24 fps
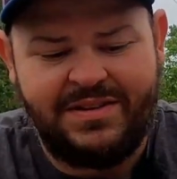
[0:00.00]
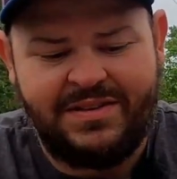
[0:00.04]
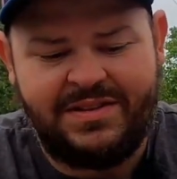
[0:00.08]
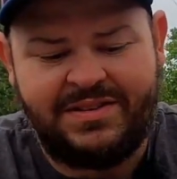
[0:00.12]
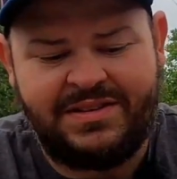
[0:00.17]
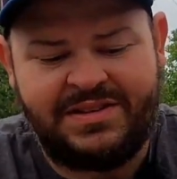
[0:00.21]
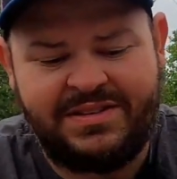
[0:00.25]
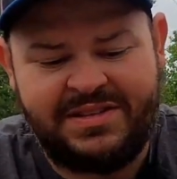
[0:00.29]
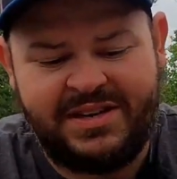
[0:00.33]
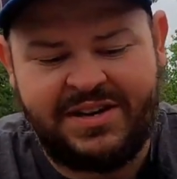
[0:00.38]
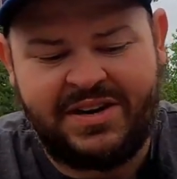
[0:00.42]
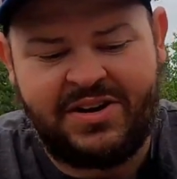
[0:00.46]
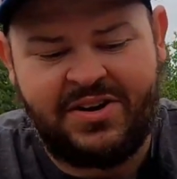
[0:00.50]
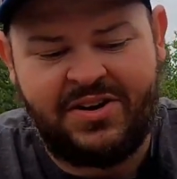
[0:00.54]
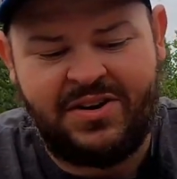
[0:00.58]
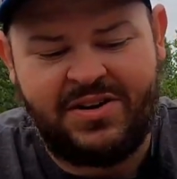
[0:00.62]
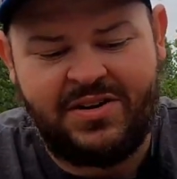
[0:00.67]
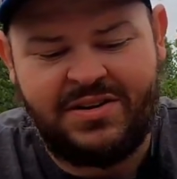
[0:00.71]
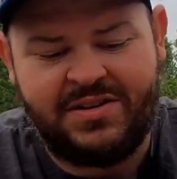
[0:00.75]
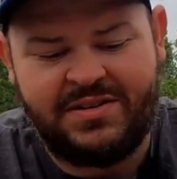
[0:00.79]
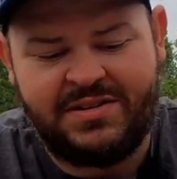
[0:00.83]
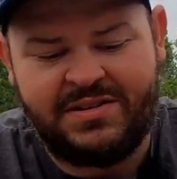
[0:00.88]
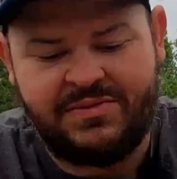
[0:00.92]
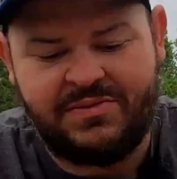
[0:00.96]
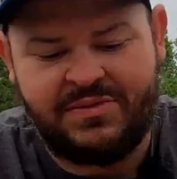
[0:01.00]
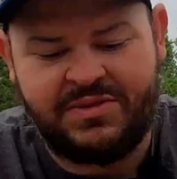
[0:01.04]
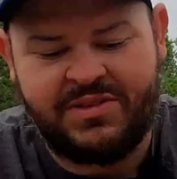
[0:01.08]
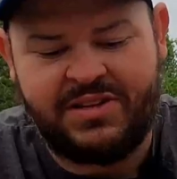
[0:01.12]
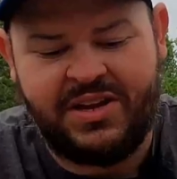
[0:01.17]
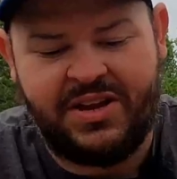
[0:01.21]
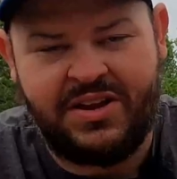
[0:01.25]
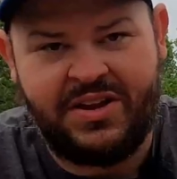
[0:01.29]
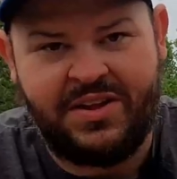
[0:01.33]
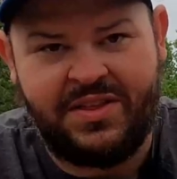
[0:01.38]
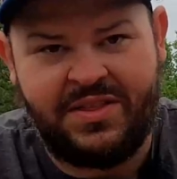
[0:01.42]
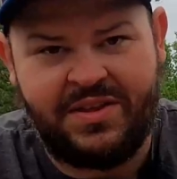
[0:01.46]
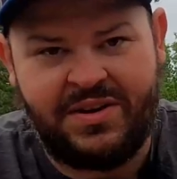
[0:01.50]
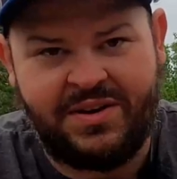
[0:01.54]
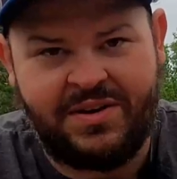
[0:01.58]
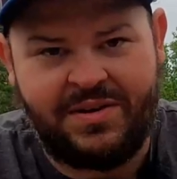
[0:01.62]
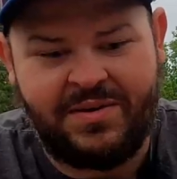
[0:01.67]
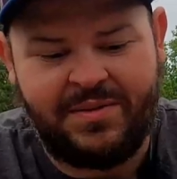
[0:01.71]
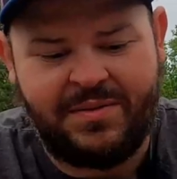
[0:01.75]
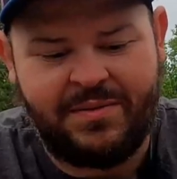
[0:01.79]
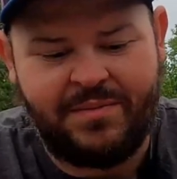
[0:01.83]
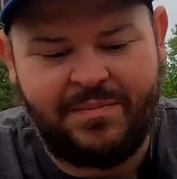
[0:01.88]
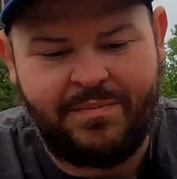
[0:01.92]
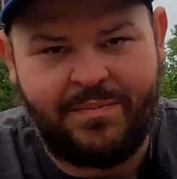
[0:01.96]
The sticker will tell you
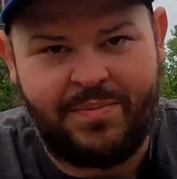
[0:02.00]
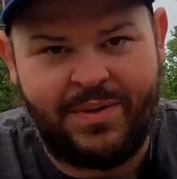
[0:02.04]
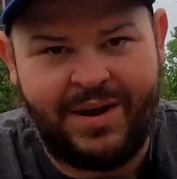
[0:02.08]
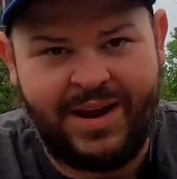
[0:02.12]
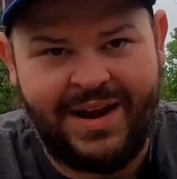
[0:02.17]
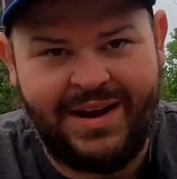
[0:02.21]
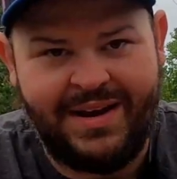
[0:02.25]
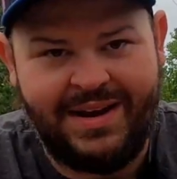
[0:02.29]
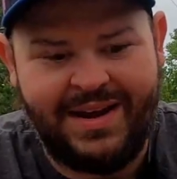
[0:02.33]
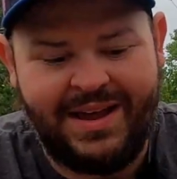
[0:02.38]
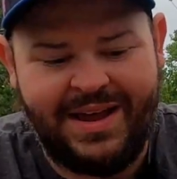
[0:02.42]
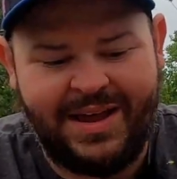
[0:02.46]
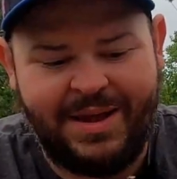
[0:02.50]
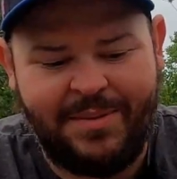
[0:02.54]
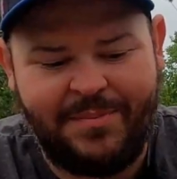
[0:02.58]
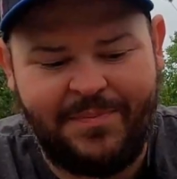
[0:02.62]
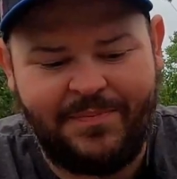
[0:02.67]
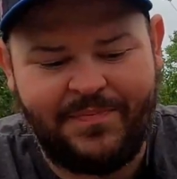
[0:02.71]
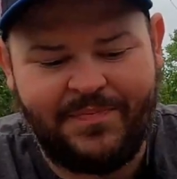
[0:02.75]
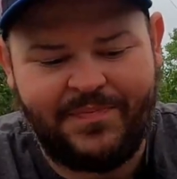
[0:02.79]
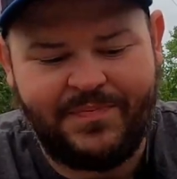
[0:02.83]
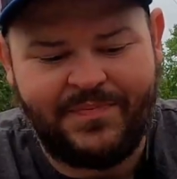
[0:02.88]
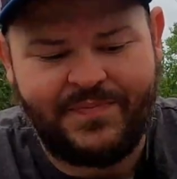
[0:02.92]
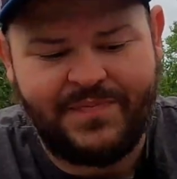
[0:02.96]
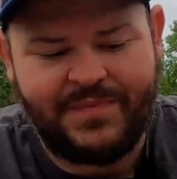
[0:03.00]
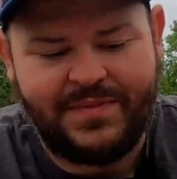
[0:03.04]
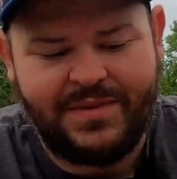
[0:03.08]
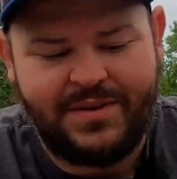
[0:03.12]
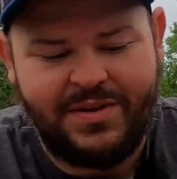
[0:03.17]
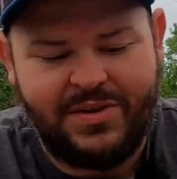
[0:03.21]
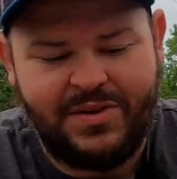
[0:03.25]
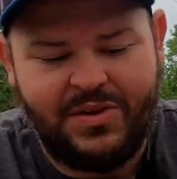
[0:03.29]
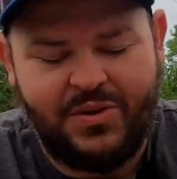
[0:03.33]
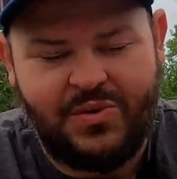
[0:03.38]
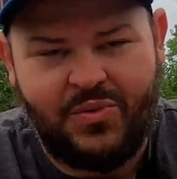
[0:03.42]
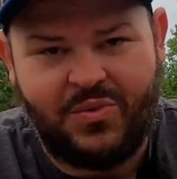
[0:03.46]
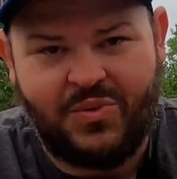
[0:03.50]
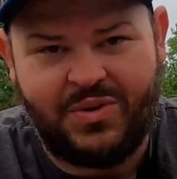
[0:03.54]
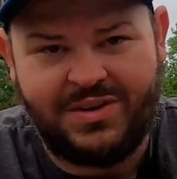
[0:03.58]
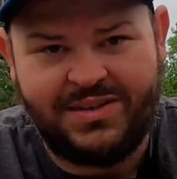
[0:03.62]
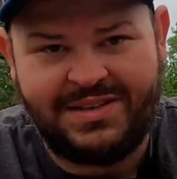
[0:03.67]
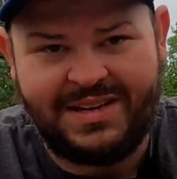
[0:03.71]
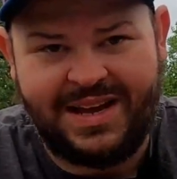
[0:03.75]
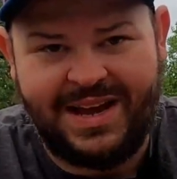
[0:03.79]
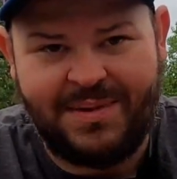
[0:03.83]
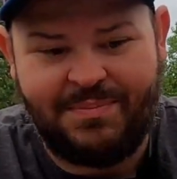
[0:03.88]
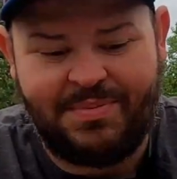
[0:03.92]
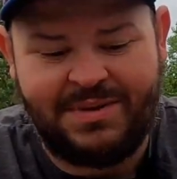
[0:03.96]
the brand name,
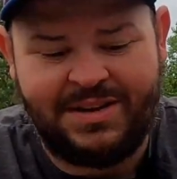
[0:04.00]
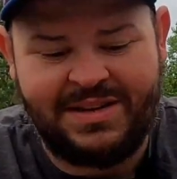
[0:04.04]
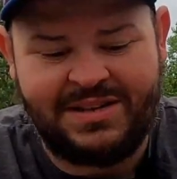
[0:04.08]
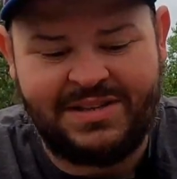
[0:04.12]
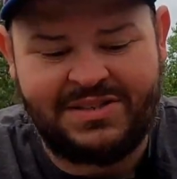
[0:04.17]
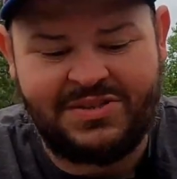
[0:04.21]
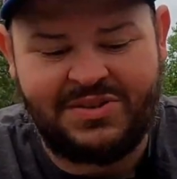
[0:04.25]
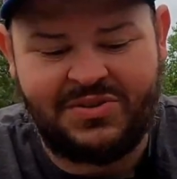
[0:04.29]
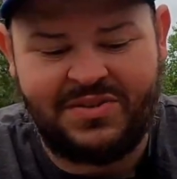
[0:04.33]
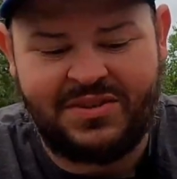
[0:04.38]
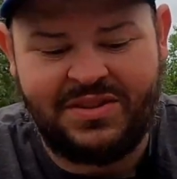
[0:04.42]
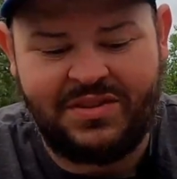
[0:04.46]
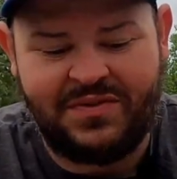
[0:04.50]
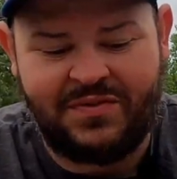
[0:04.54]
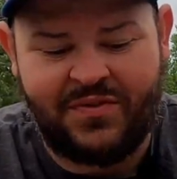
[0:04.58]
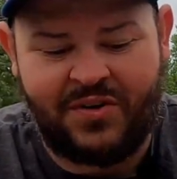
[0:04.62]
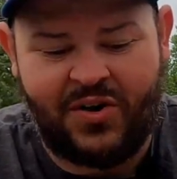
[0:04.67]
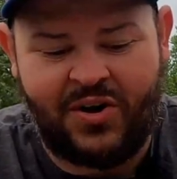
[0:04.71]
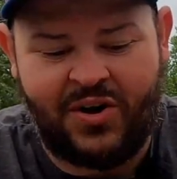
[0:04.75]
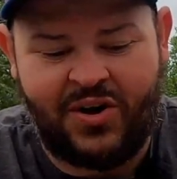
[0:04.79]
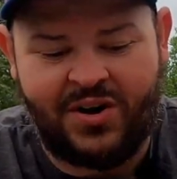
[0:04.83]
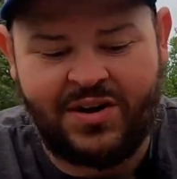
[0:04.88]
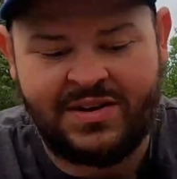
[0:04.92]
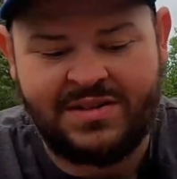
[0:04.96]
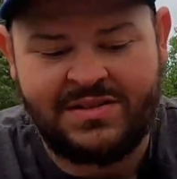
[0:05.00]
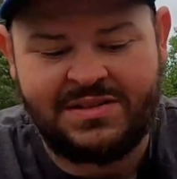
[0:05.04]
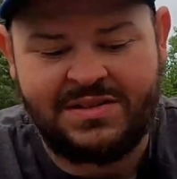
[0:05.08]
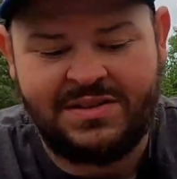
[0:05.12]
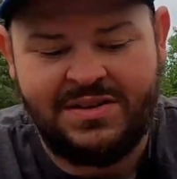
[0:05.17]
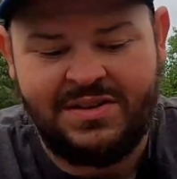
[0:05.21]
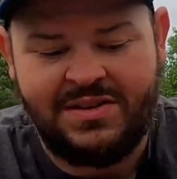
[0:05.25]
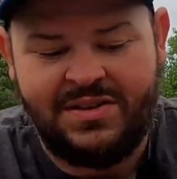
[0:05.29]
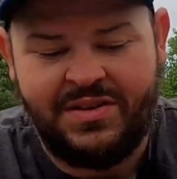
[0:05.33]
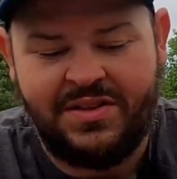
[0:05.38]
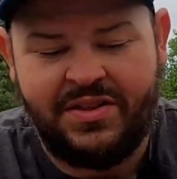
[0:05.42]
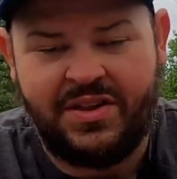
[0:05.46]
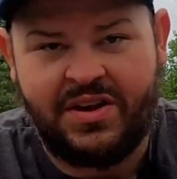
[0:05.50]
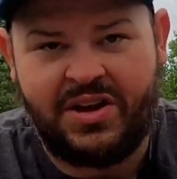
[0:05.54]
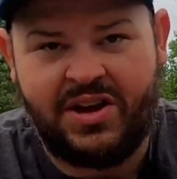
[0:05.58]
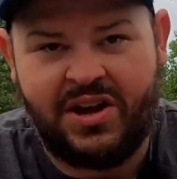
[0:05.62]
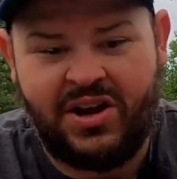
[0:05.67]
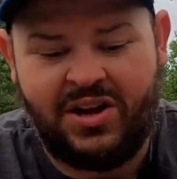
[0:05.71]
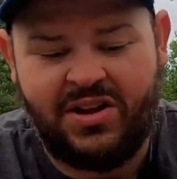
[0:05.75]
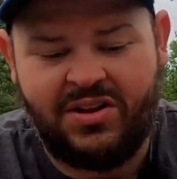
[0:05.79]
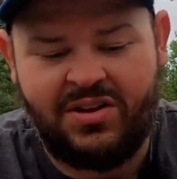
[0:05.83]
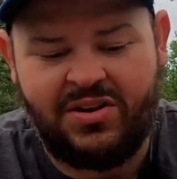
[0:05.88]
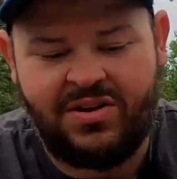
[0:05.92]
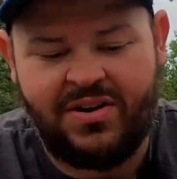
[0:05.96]
what type it is, so frogs, the
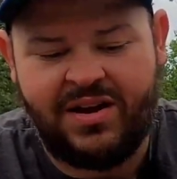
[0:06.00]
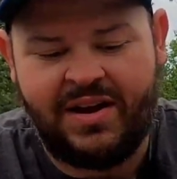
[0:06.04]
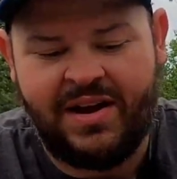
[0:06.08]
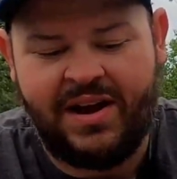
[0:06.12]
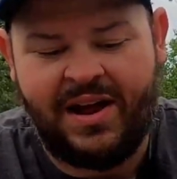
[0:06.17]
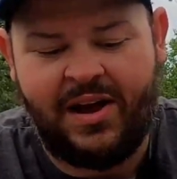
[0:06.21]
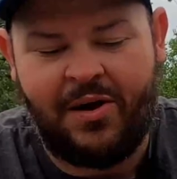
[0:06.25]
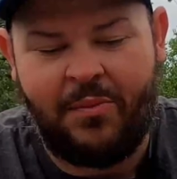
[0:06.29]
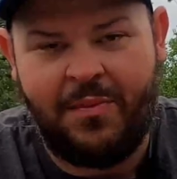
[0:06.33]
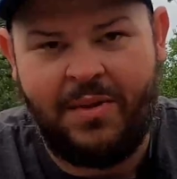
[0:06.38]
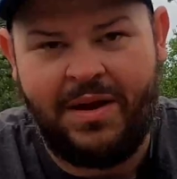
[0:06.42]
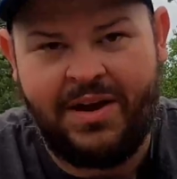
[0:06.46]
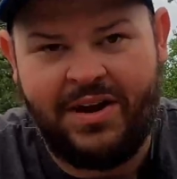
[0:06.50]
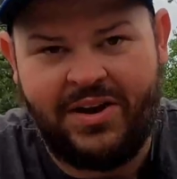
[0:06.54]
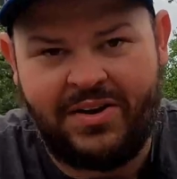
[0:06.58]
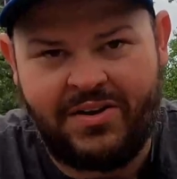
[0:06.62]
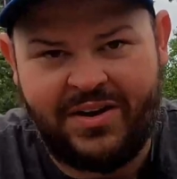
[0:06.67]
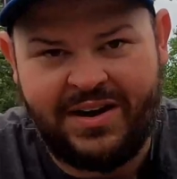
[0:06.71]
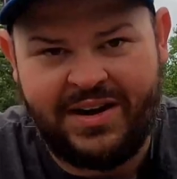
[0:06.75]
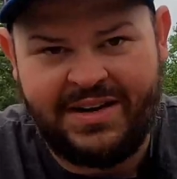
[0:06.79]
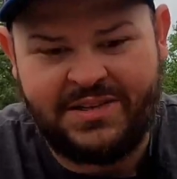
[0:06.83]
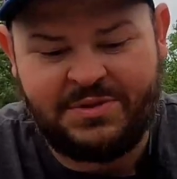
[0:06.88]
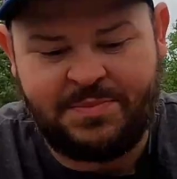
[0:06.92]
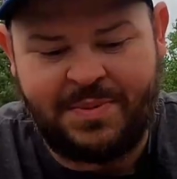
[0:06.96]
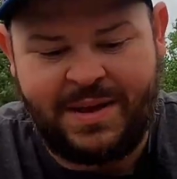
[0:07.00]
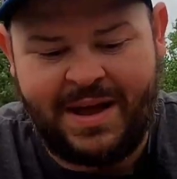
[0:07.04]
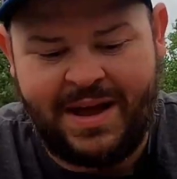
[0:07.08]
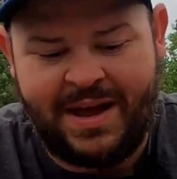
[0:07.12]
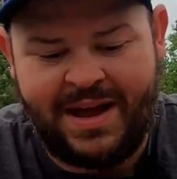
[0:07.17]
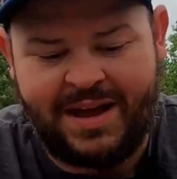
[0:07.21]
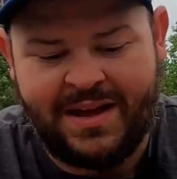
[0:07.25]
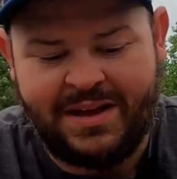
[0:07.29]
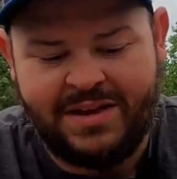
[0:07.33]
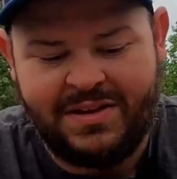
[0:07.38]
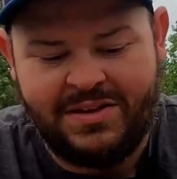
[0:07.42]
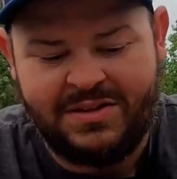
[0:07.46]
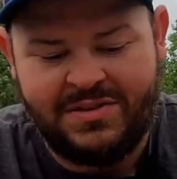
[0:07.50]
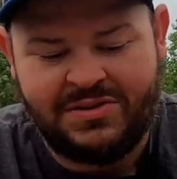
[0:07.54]
color, and how many are in each pack.